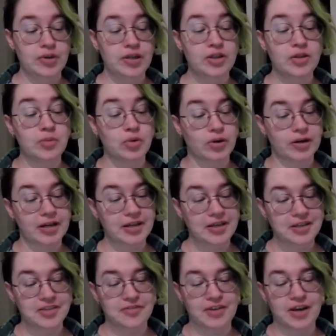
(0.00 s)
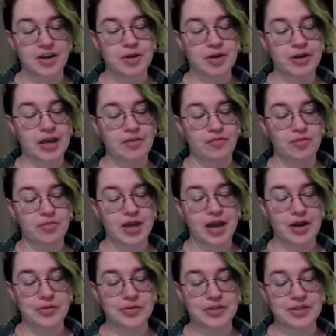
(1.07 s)
But in the morning, as Faramir came from the
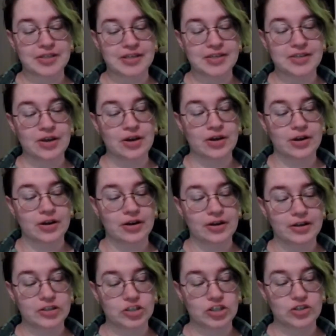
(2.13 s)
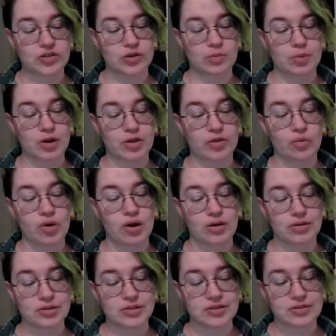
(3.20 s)
houses, he saw her as she stood upon the
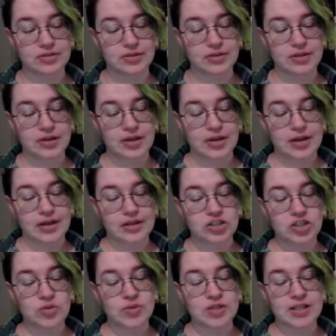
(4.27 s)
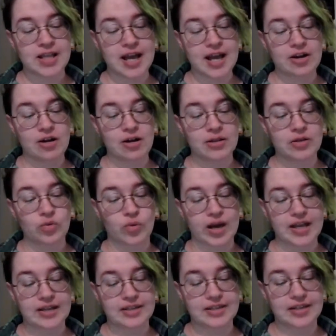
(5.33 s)
walls, and she was clad all in
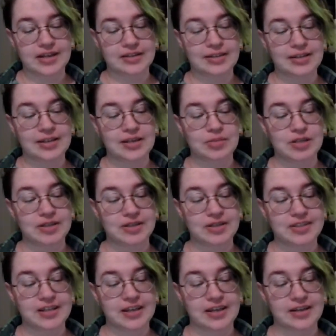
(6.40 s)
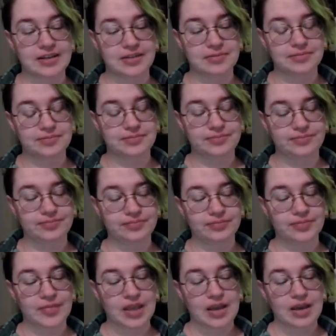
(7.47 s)
white and gleamed in the sun.
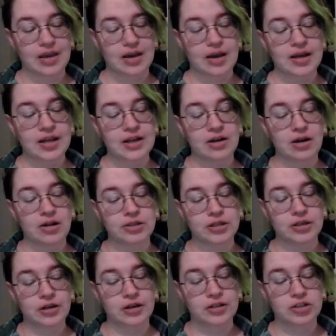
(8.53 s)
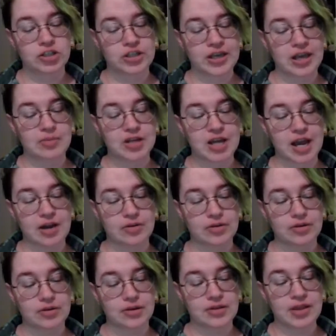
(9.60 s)
And he called to her, and she came
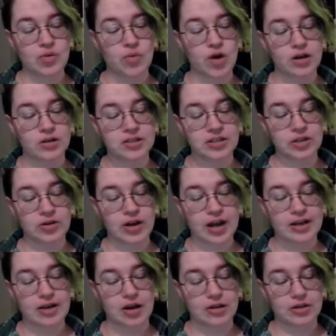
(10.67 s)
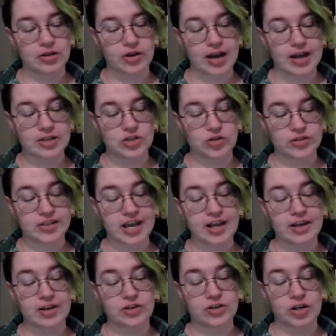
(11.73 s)
down, and they walked on the grass or
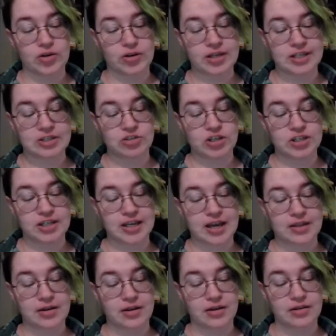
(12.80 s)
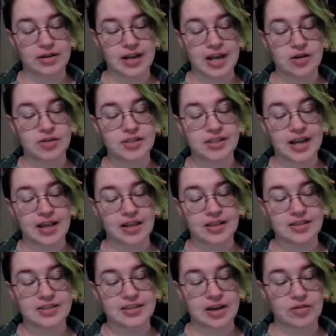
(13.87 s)
sat under a green tree together, now in
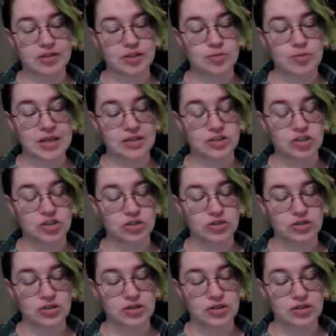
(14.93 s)
silence, now in speech.